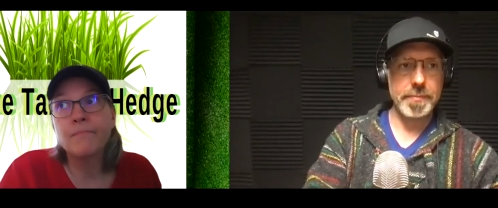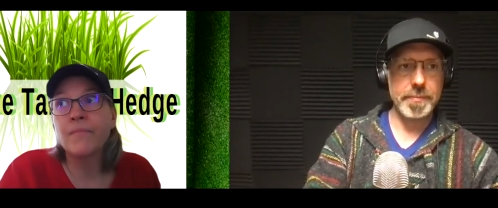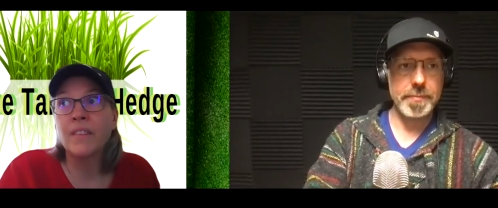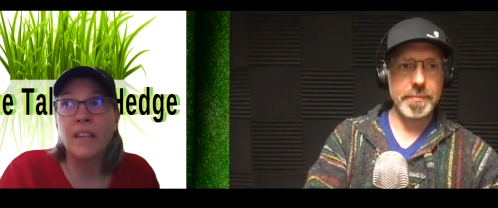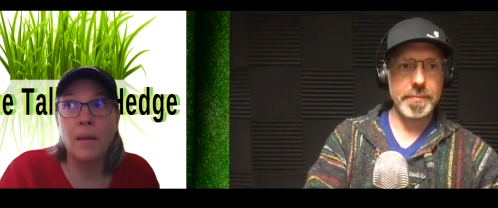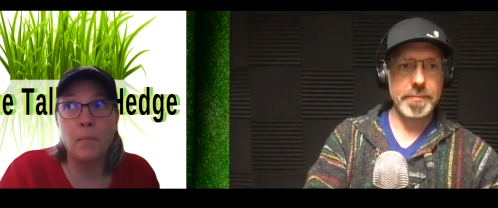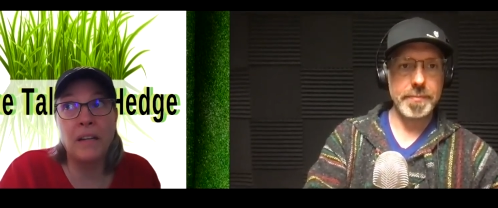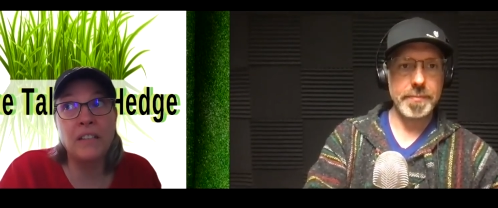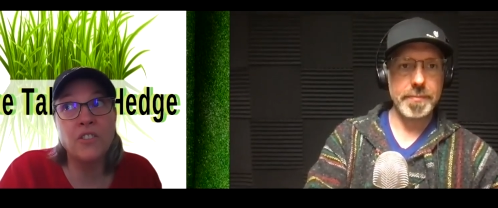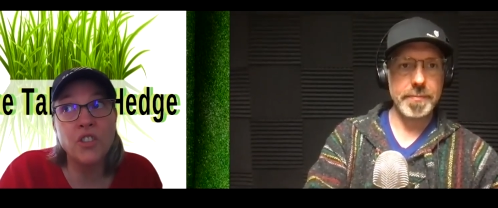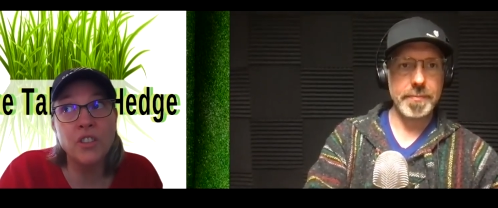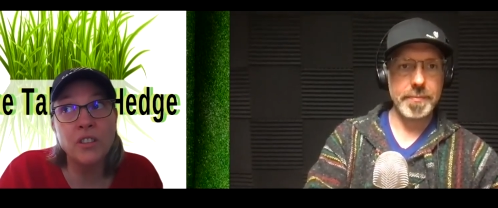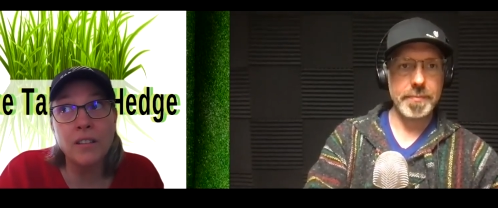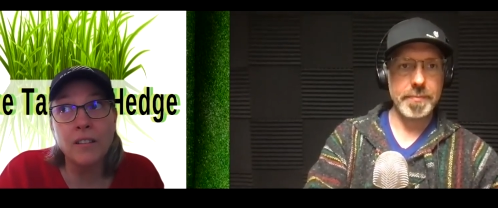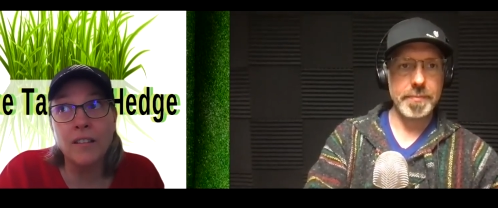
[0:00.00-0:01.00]
Speaker 1: they
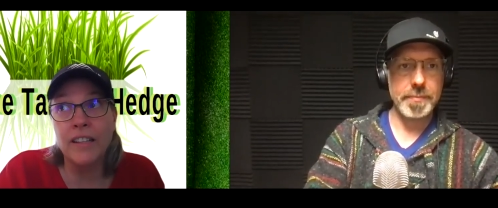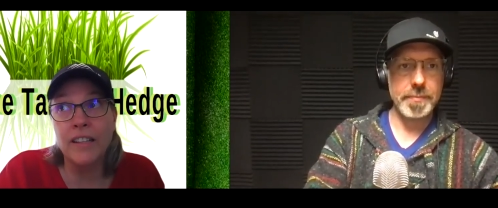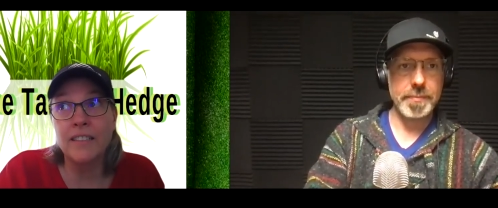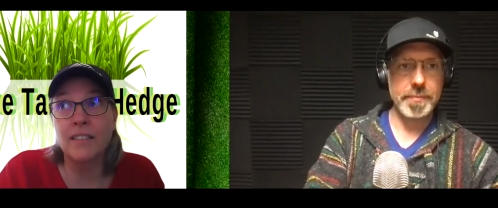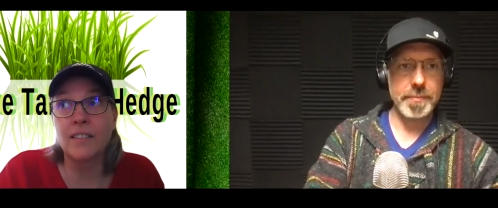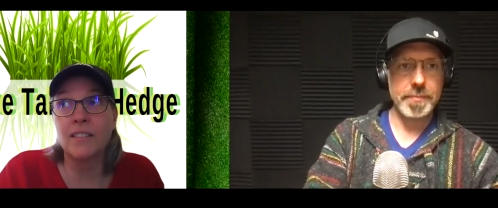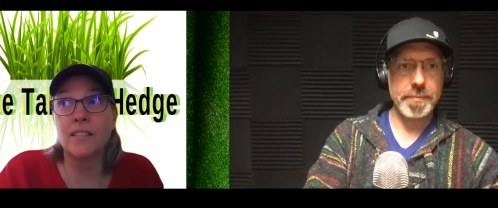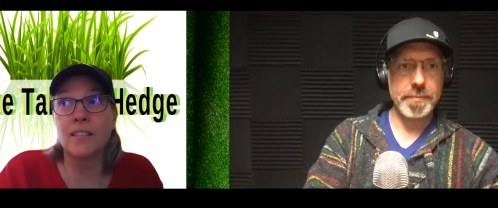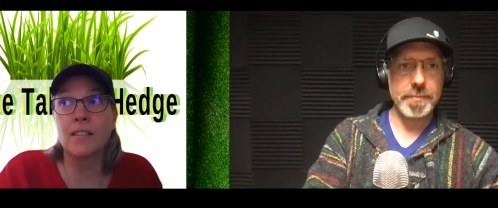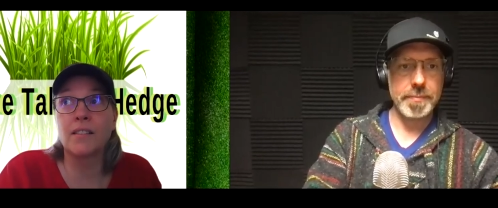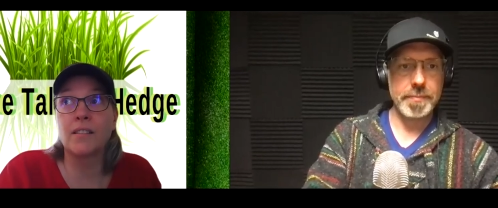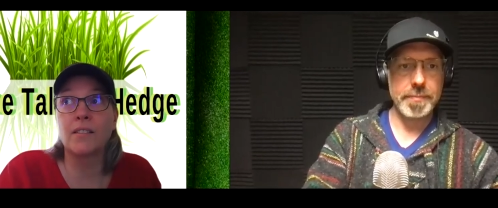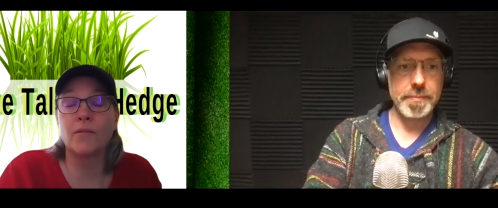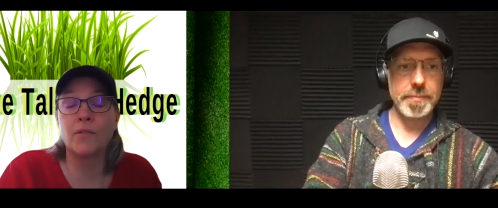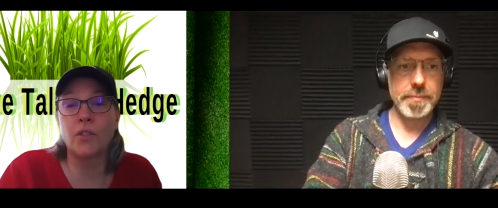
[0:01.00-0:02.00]
mentioned the
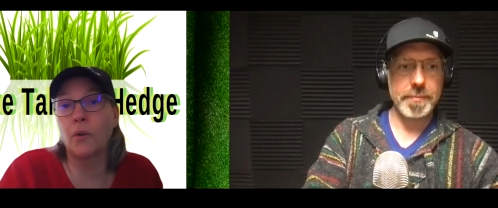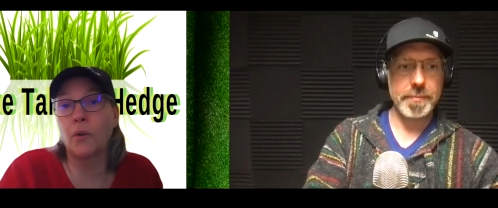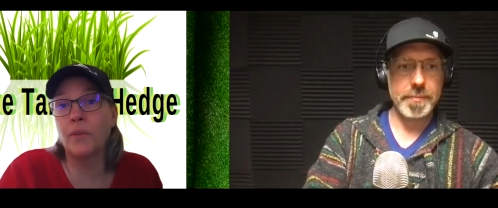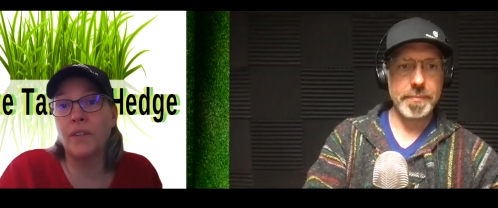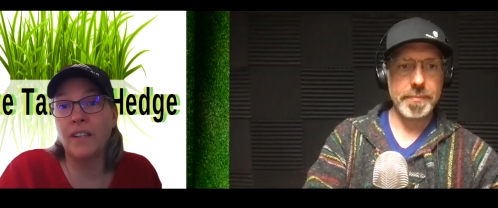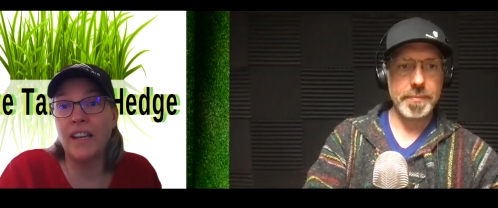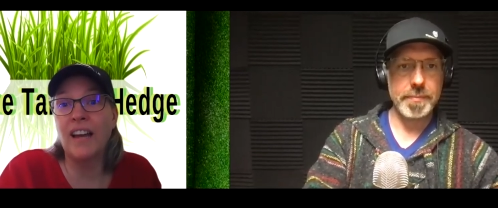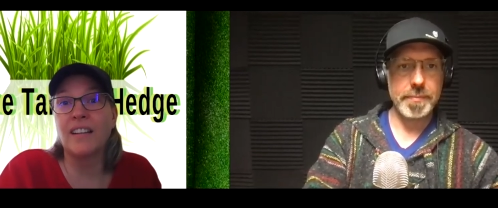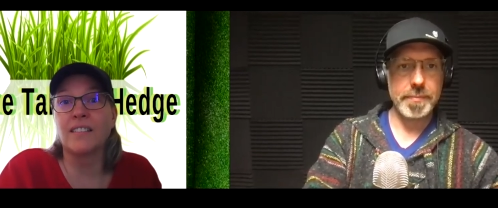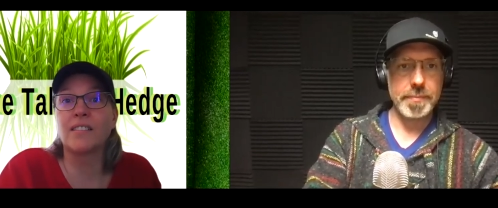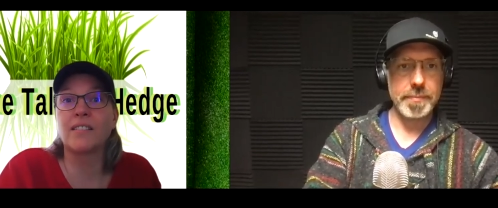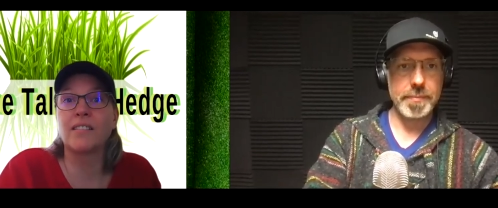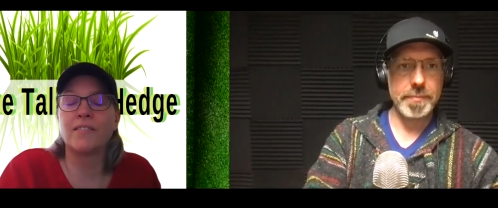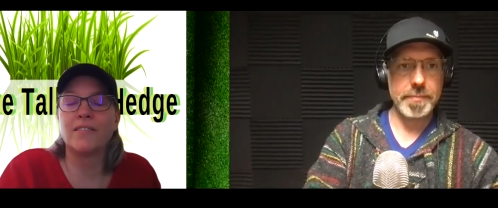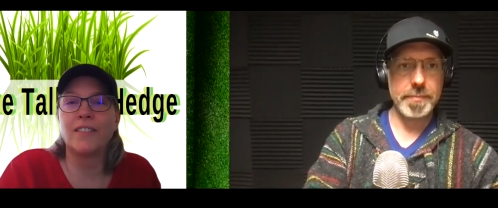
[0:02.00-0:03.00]
license. So,
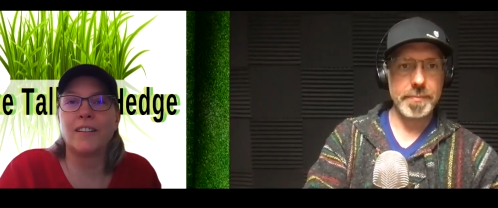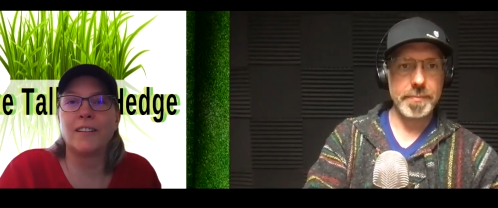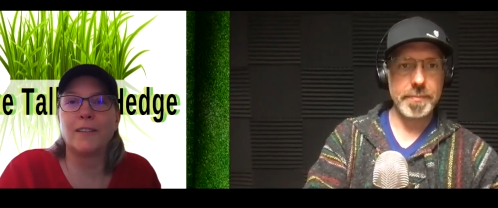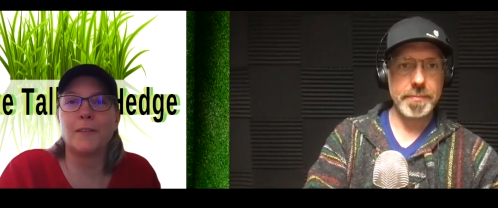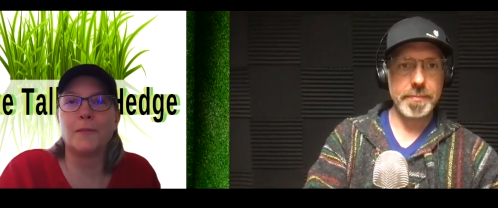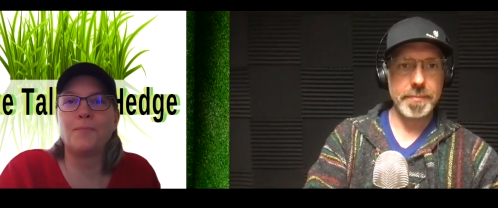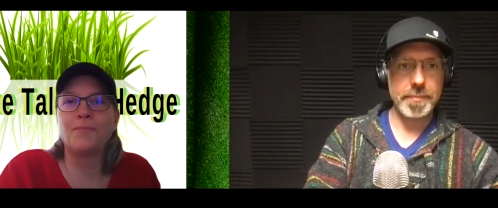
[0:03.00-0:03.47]
yes, um,